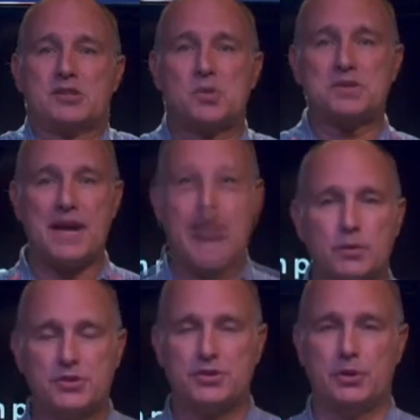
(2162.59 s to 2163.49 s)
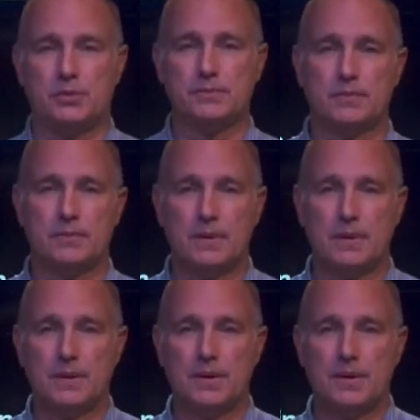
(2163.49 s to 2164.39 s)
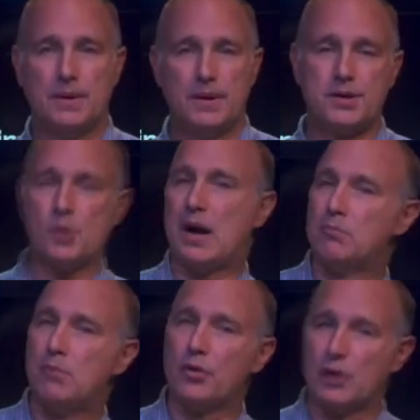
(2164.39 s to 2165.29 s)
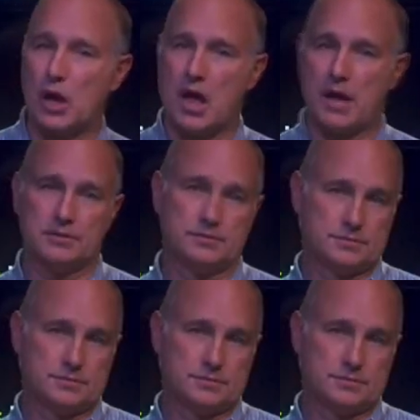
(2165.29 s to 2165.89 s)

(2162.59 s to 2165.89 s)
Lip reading: guess what Dad would do? He'd go out and mow the lawn,